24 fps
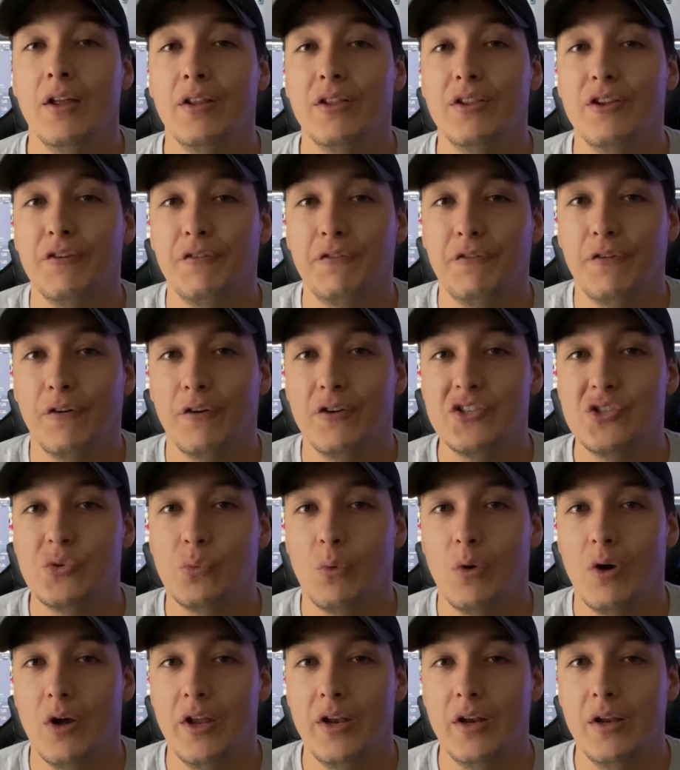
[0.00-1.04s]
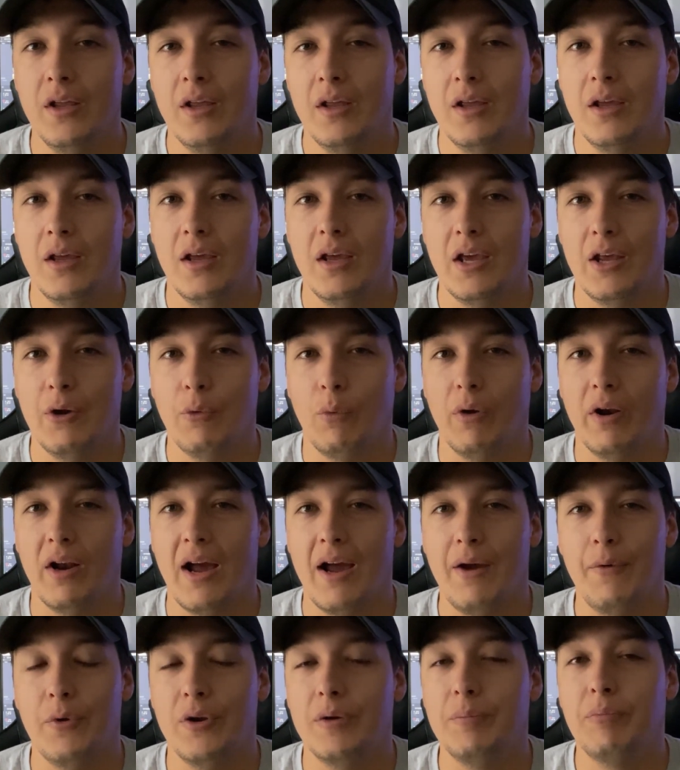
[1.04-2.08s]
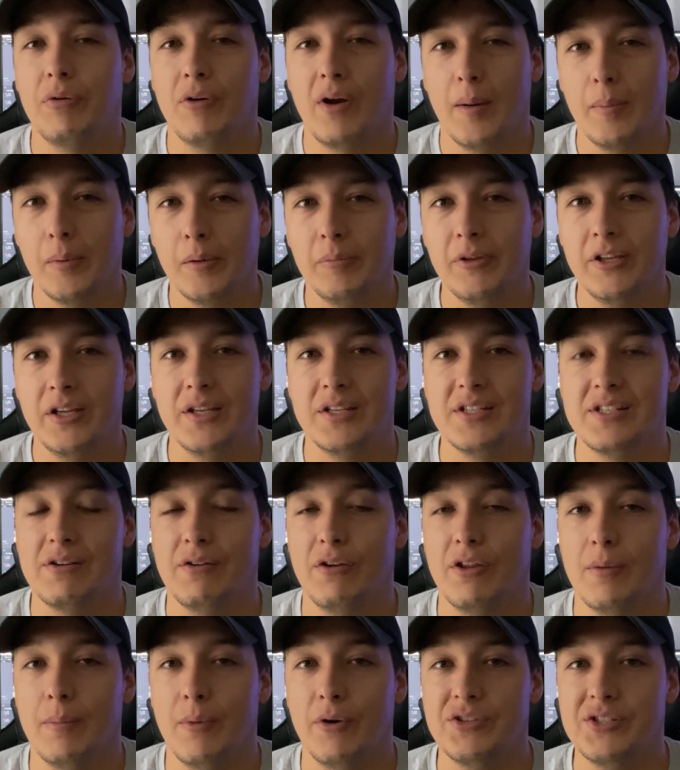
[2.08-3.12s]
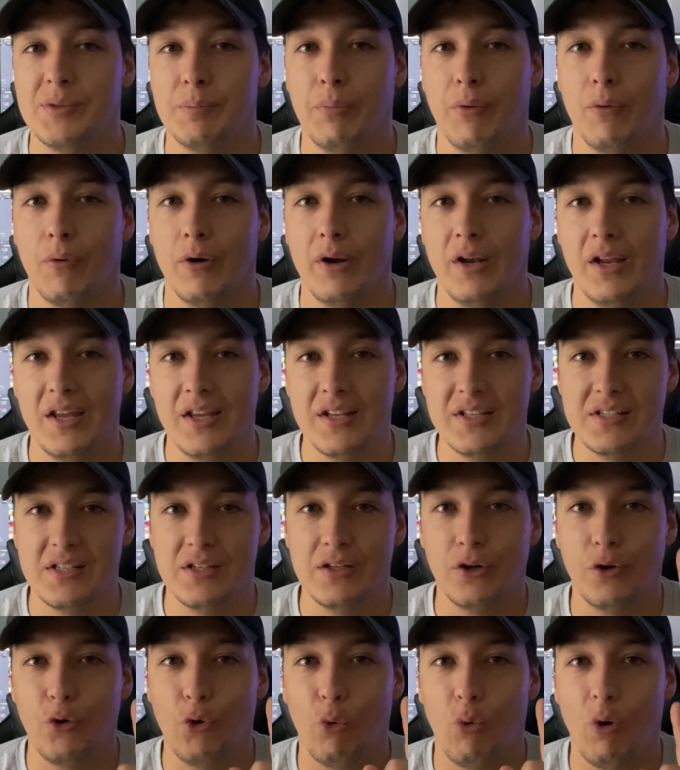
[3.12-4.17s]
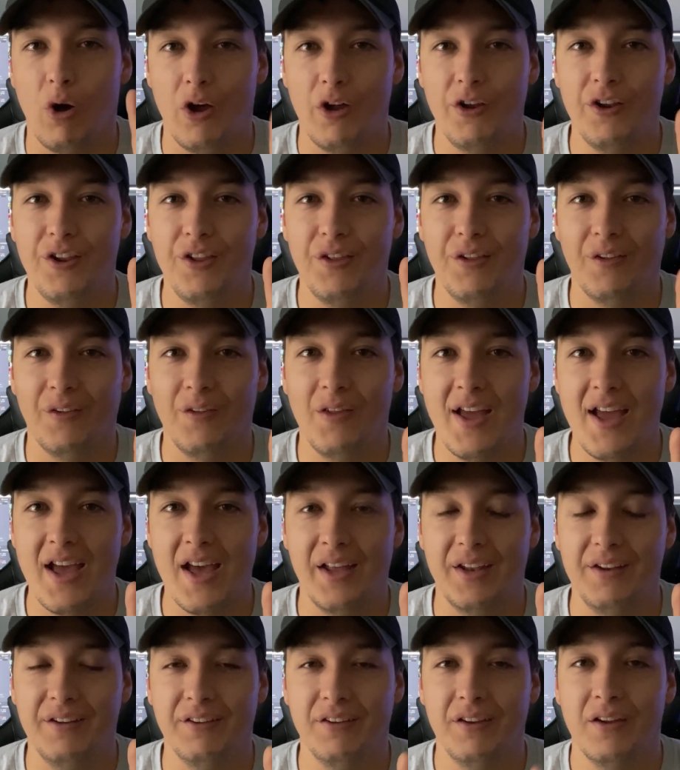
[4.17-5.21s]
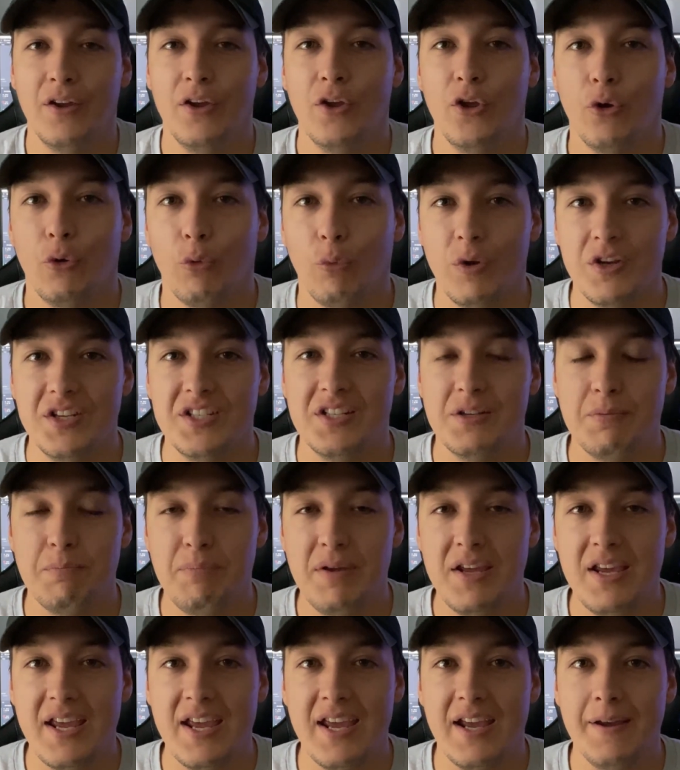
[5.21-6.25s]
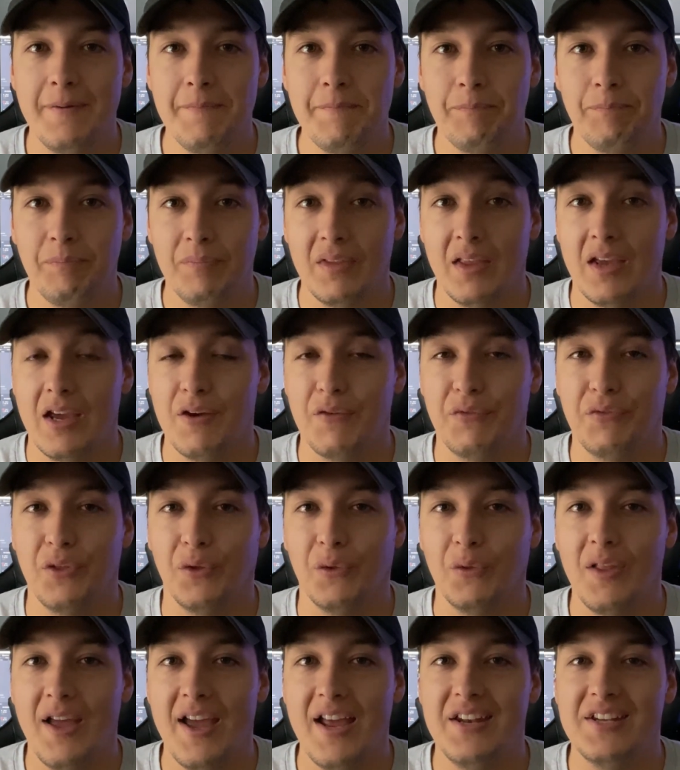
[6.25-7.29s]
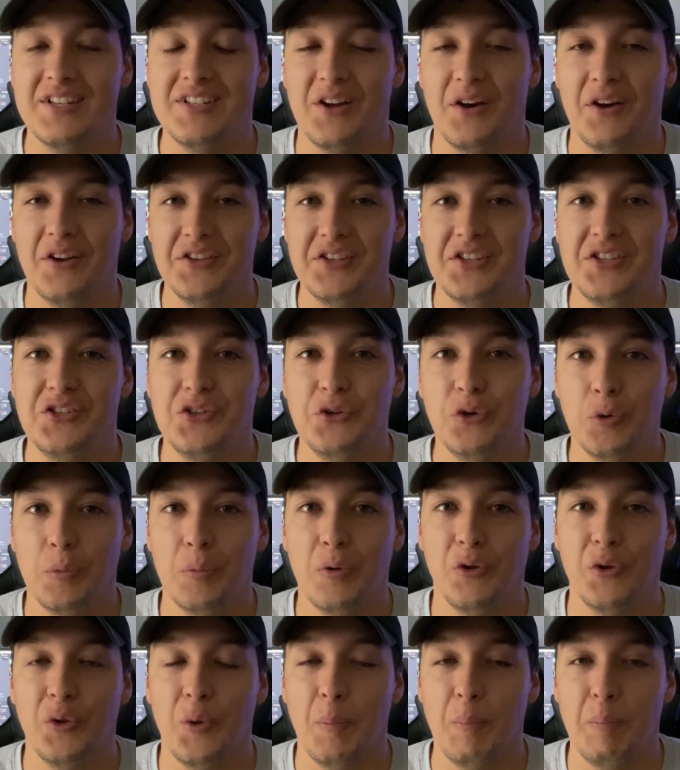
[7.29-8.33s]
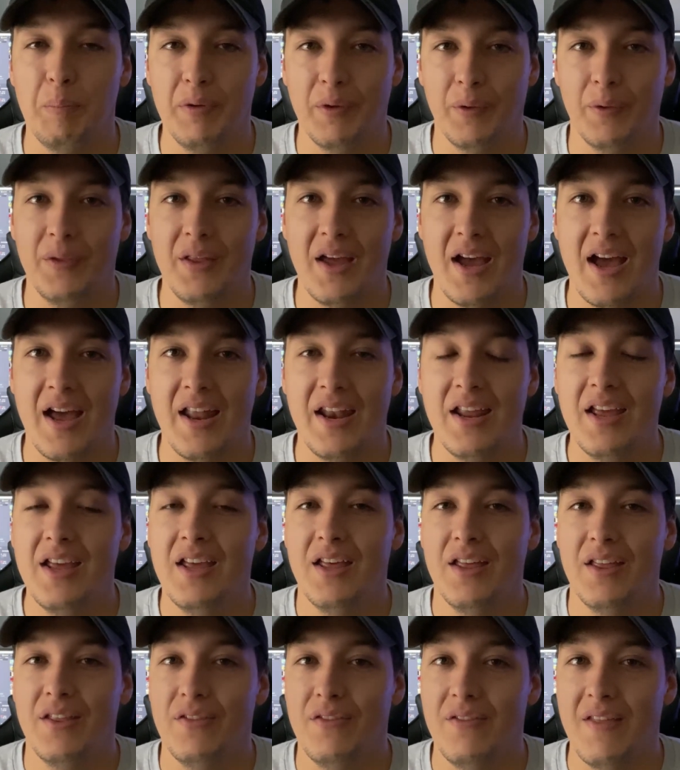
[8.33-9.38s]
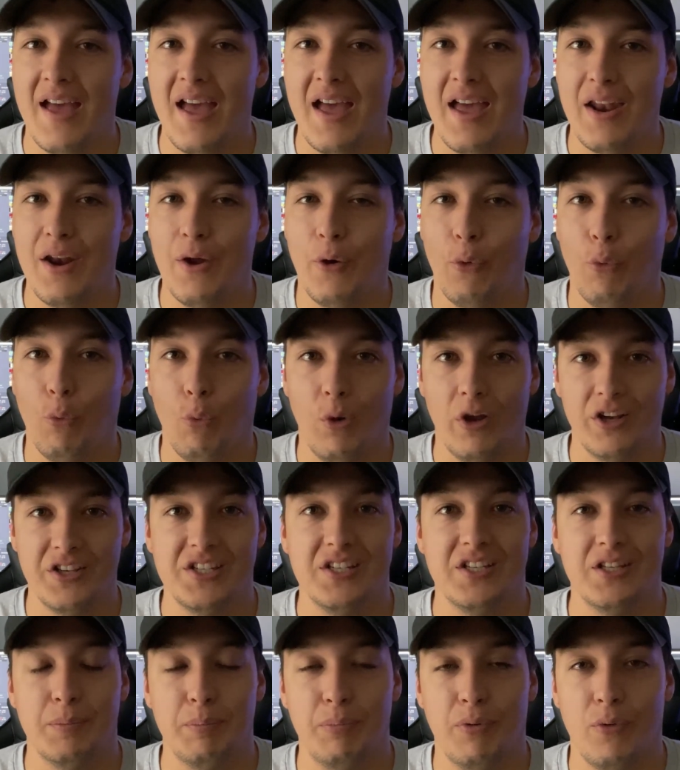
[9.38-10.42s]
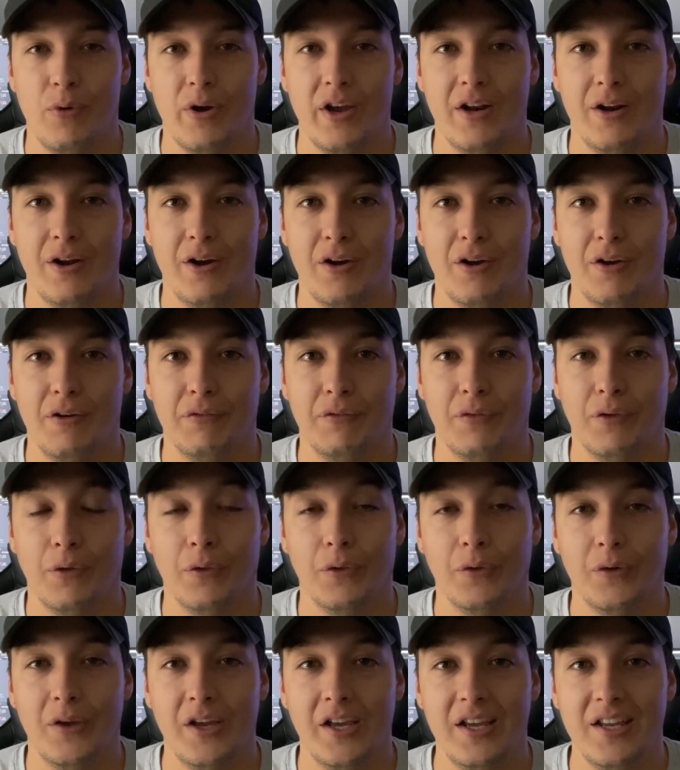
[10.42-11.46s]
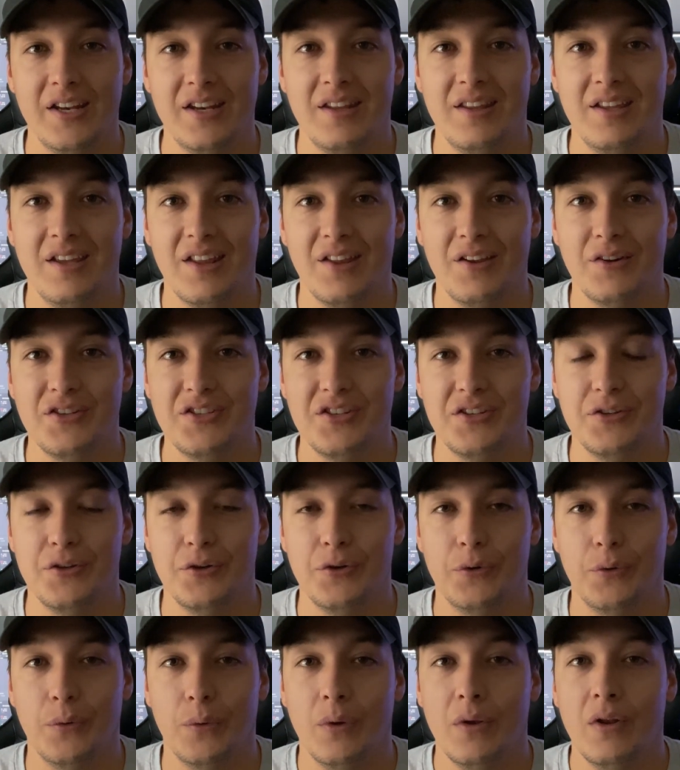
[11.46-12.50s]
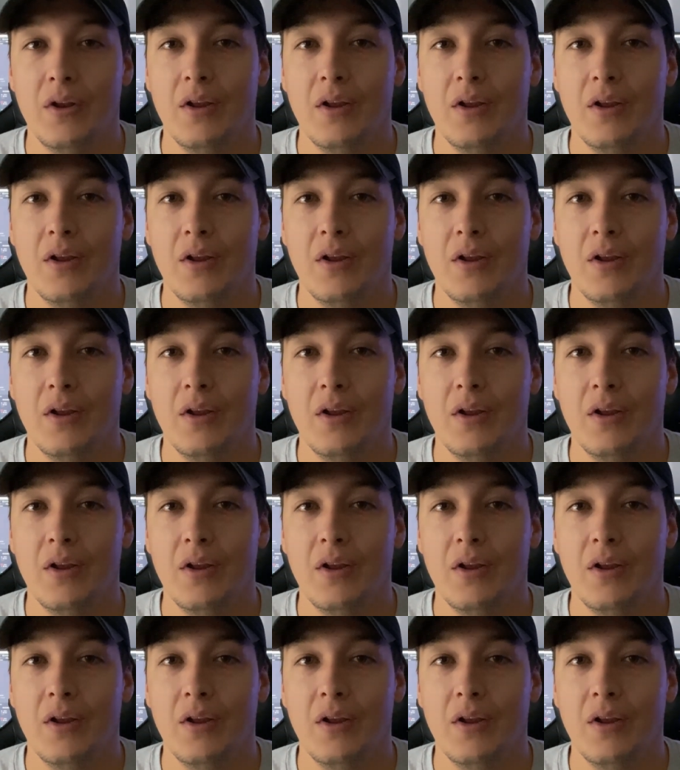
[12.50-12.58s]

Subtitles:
The first one, and what I would probably consider the most important, is the quality of the land. Reason being, if the land is unsuitable to build on, then what's the point of looking into the other 2?